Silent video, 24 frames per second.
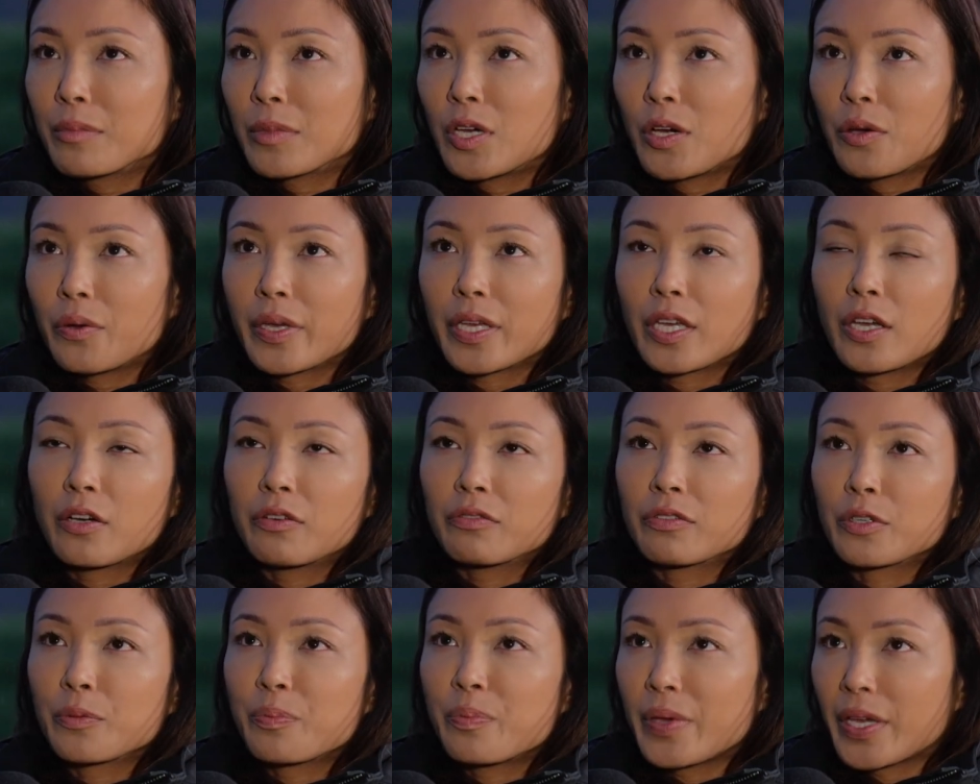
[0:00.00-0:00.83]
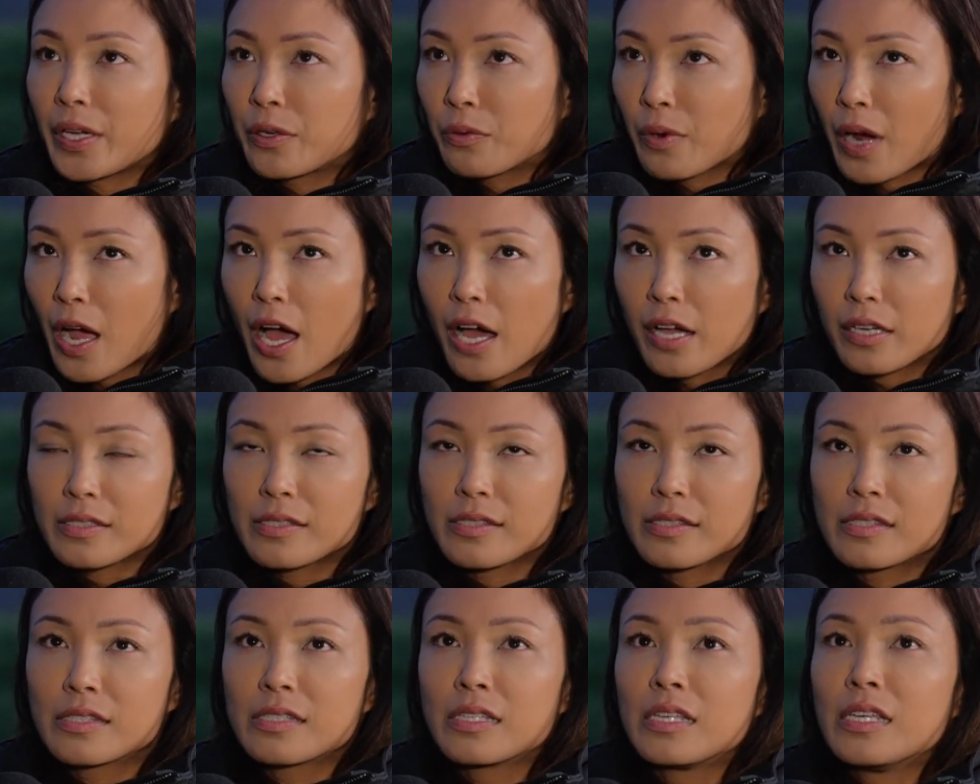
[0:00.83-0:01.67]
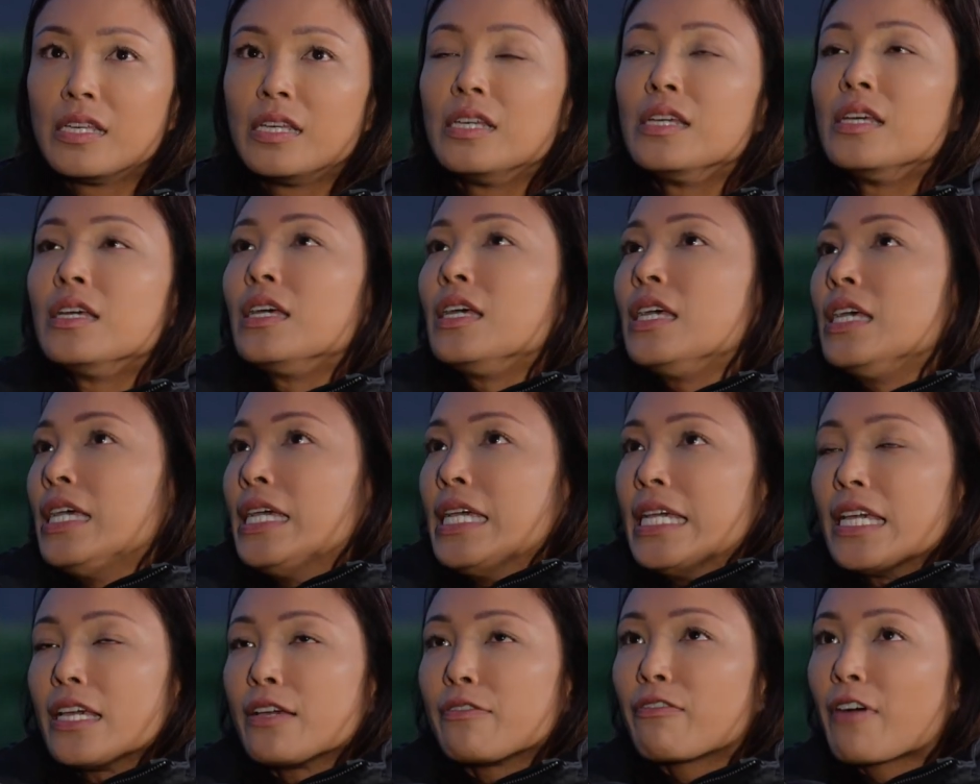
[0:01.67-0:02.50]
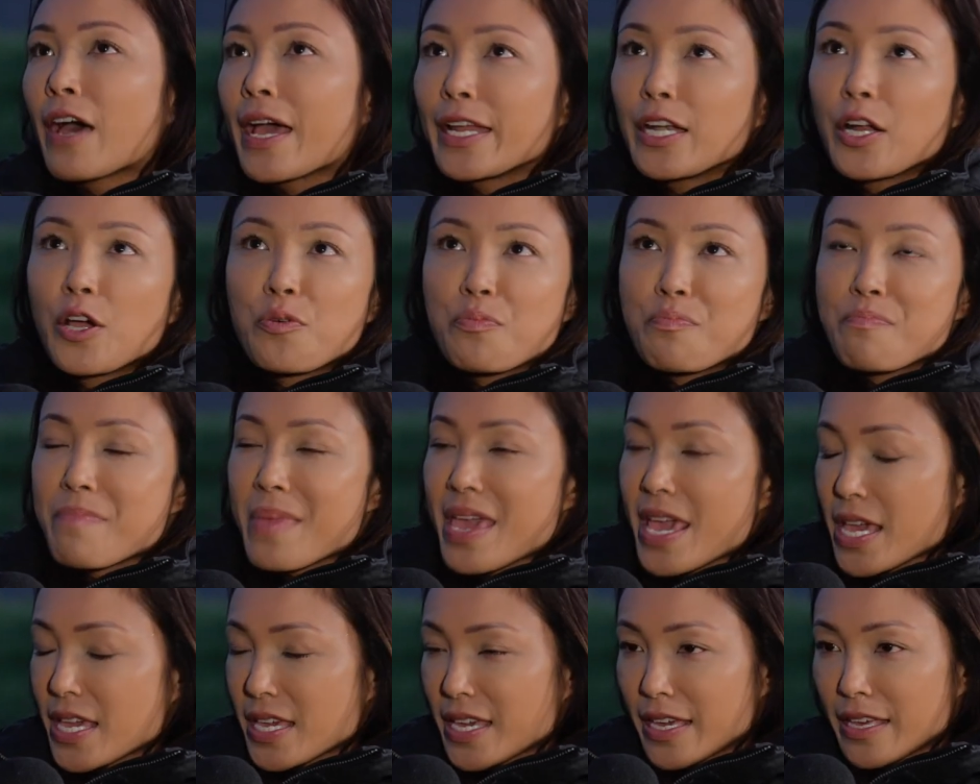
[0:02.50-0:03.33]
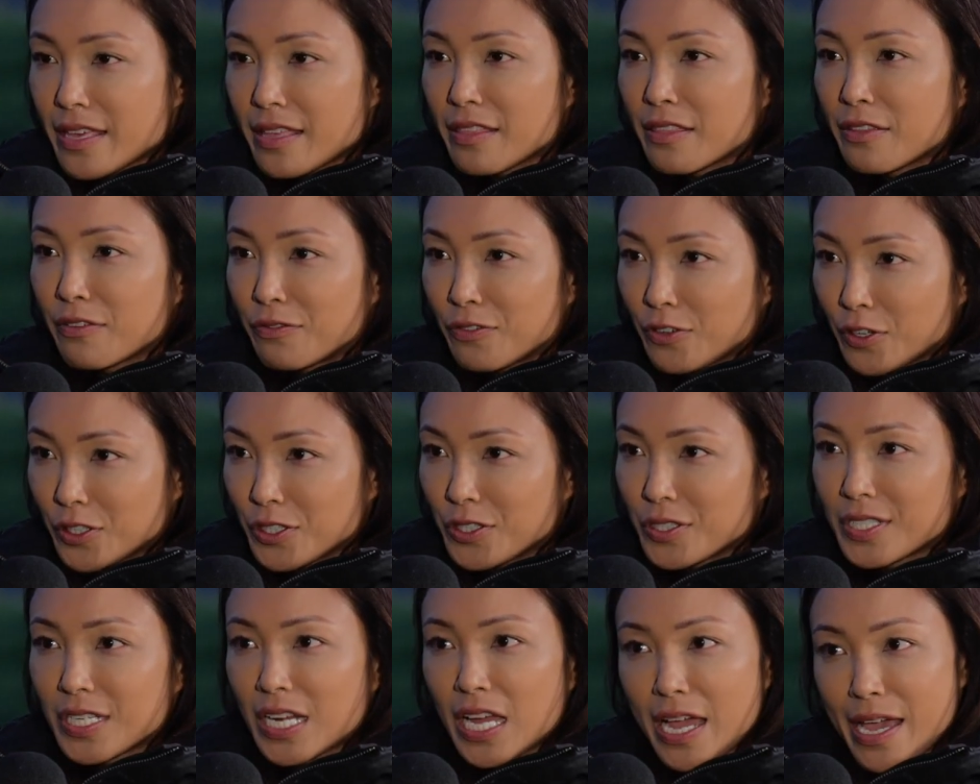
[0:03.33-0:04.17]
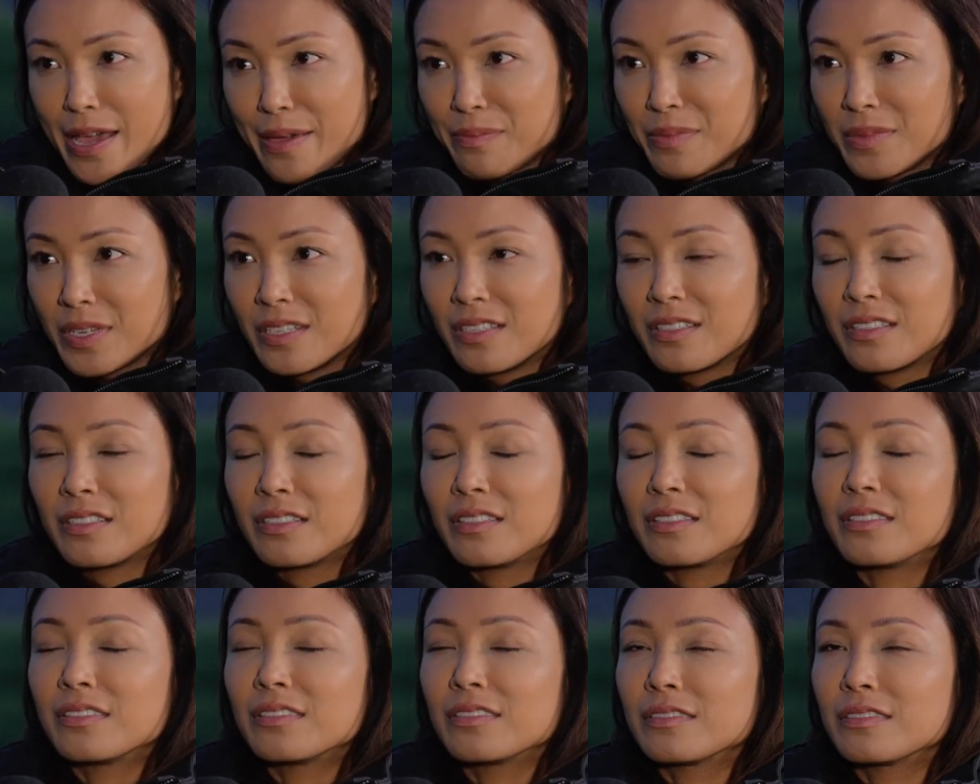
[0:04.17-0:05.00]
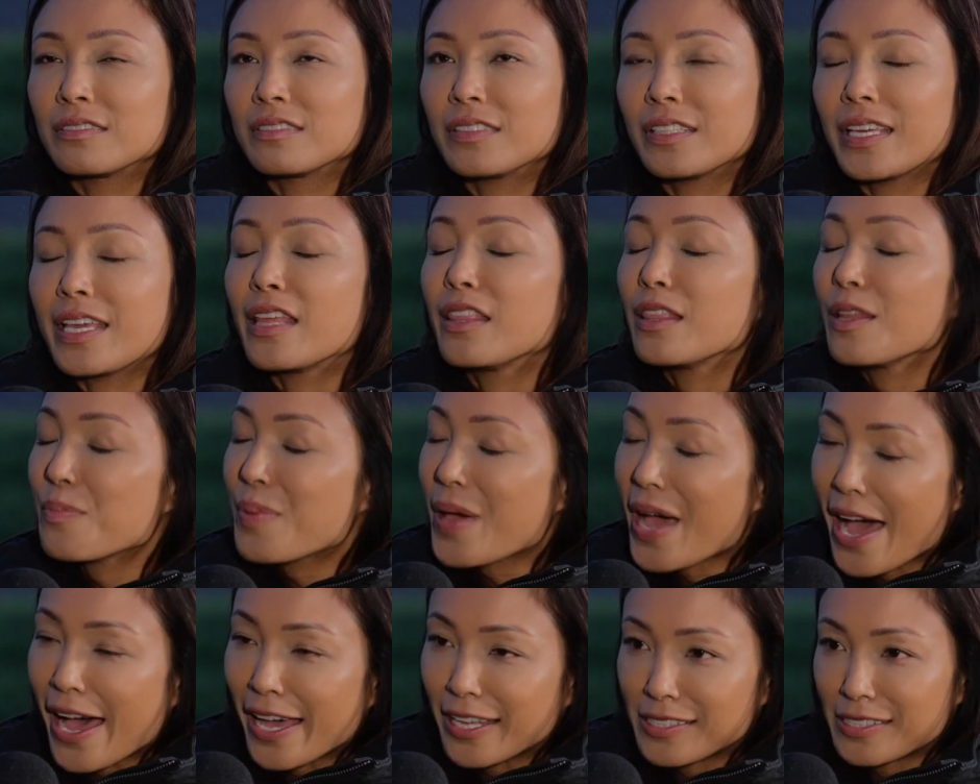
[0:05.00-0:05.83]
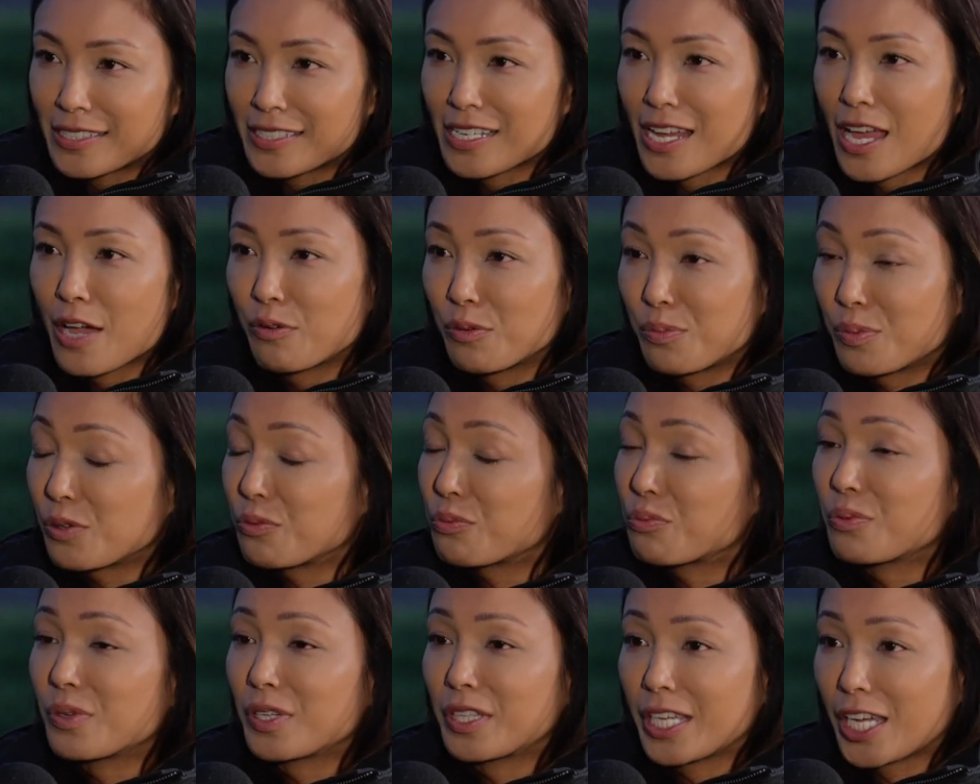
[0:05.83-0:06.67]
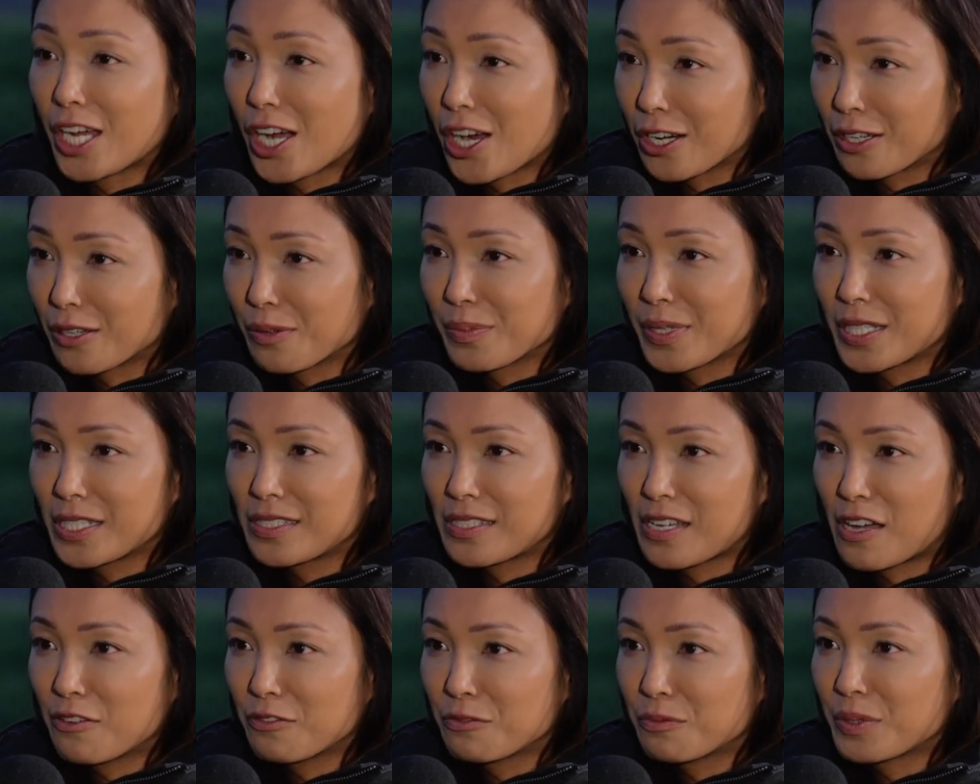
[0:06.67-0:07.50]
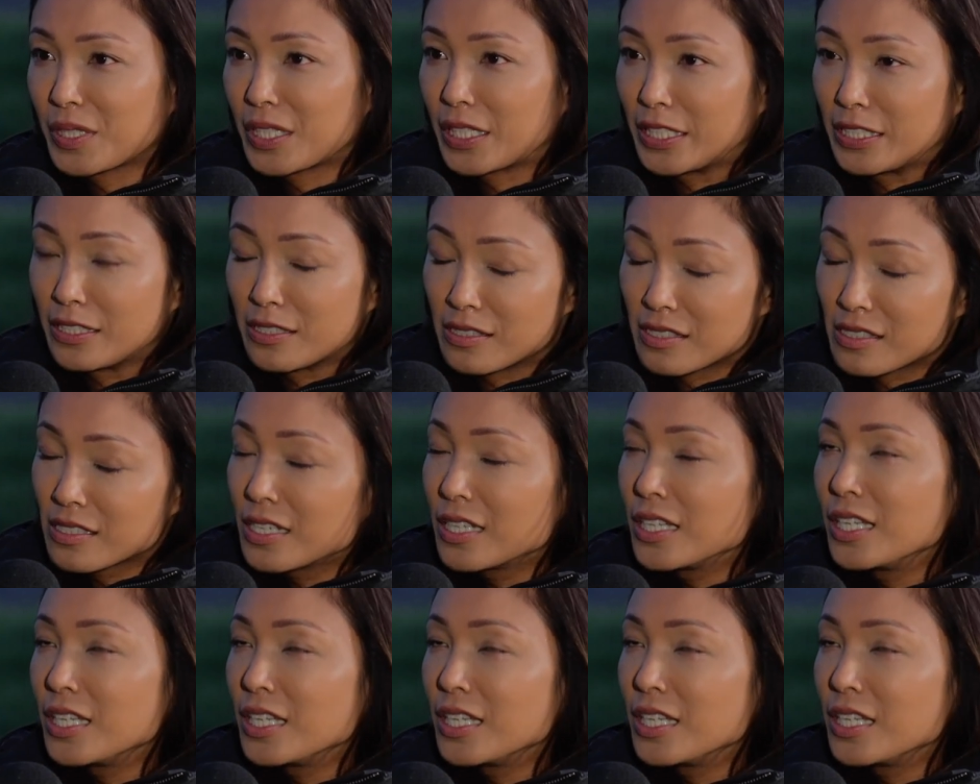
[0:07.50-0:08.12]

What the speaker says: going over big rocks, if I don't make it the first time, in the past, I would be really hard on myself because,